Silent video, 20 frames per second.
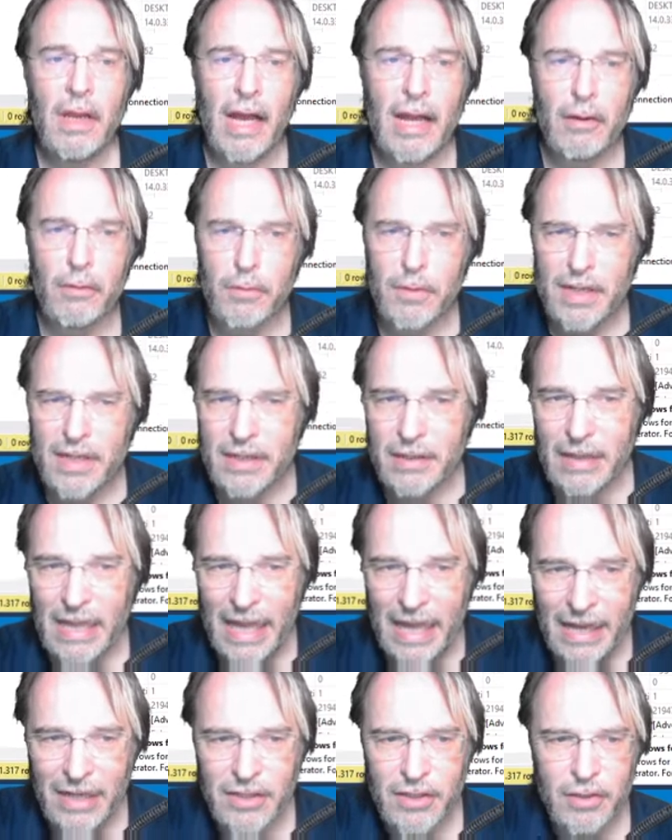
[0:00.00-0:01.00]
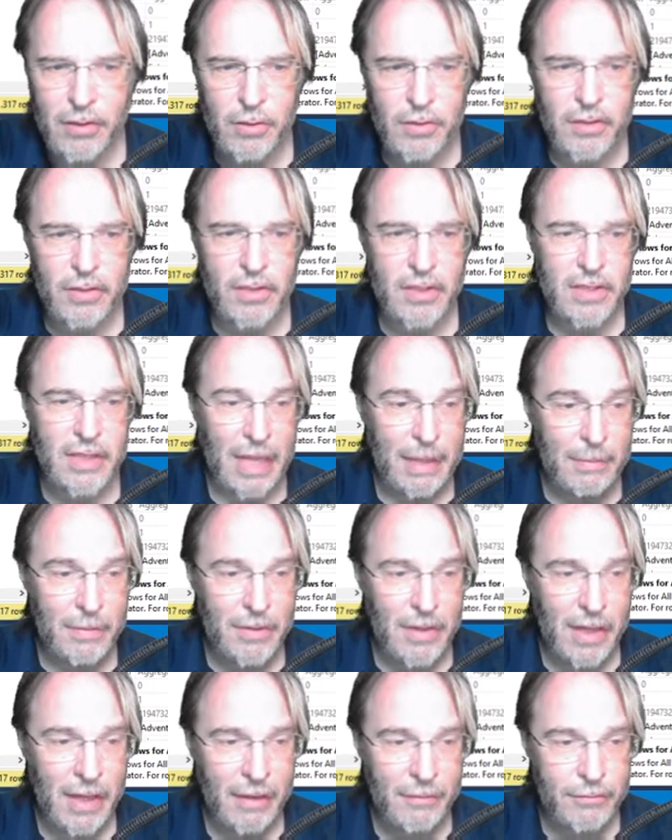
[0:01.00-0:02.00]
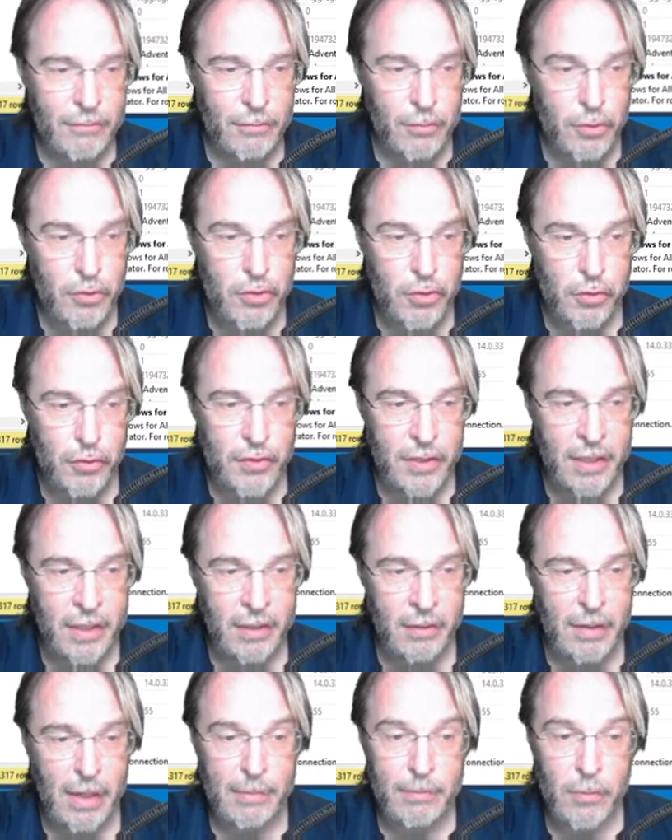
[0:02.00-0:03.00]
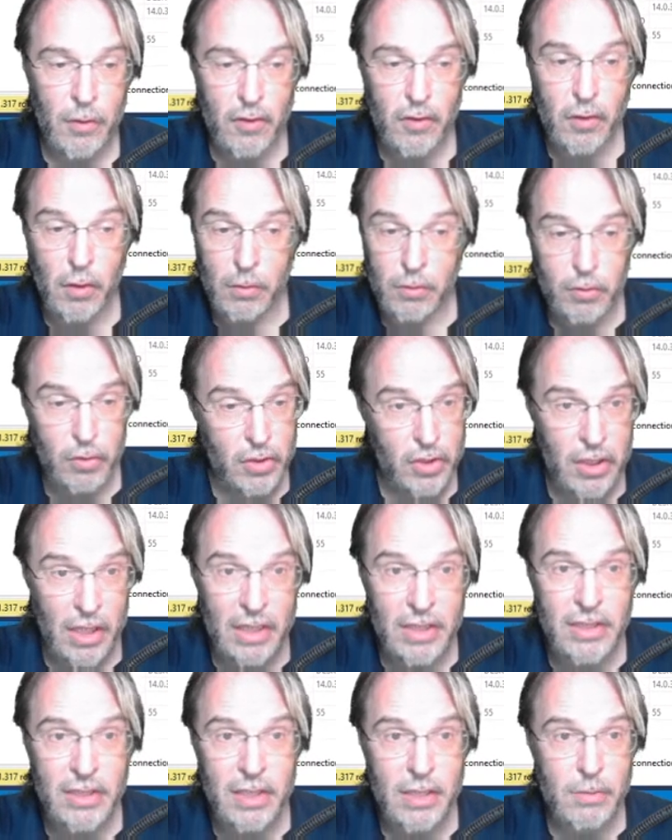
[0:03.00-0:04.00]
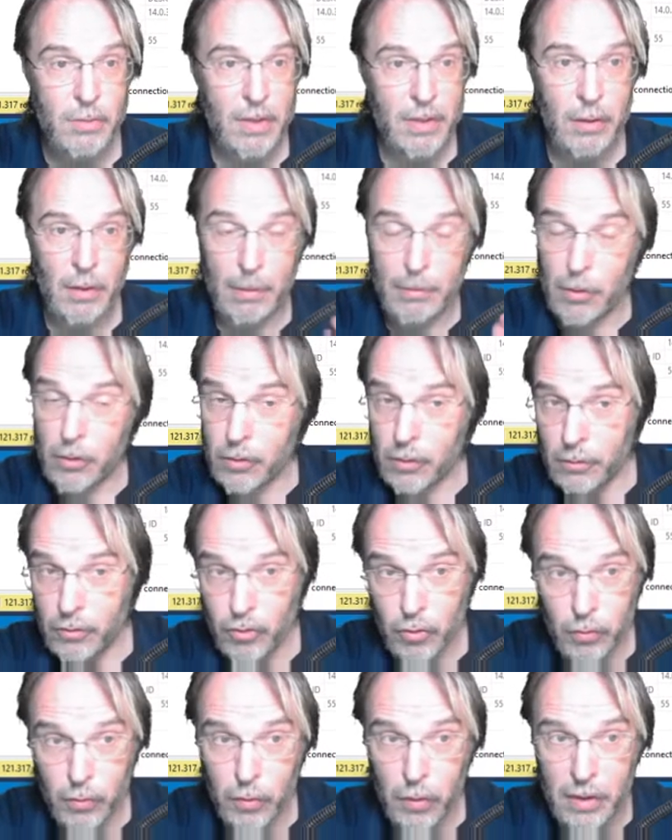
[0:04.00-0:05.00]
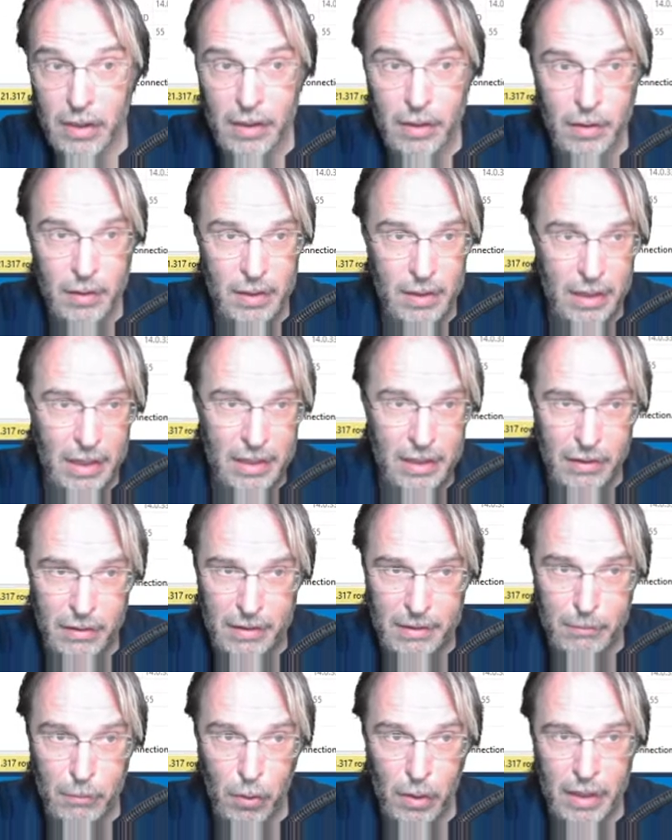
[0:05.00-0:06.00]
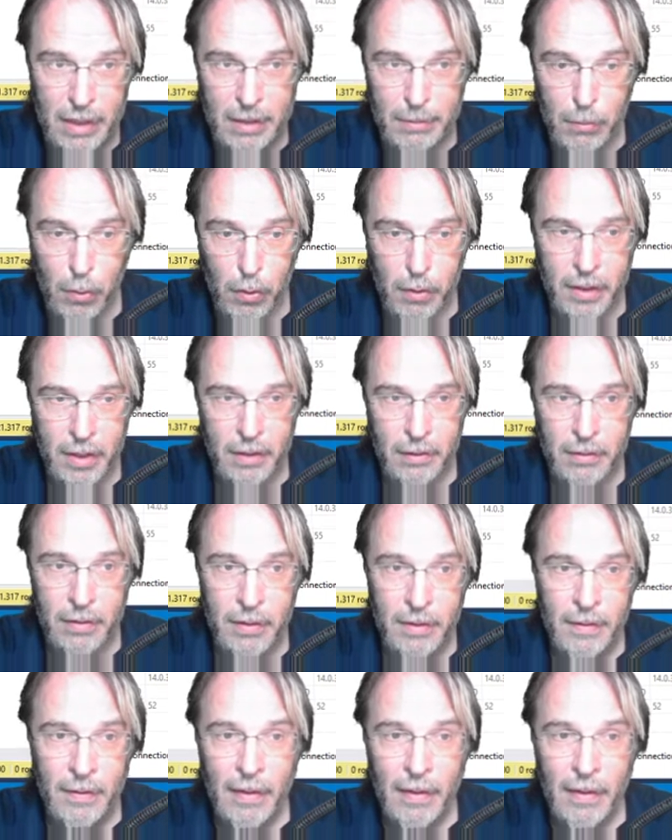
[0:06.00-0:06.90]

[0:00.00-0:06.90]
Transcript: I already executed the statement, I have the results here. I'm not going to change this window, I'm not going to run anything anymore here.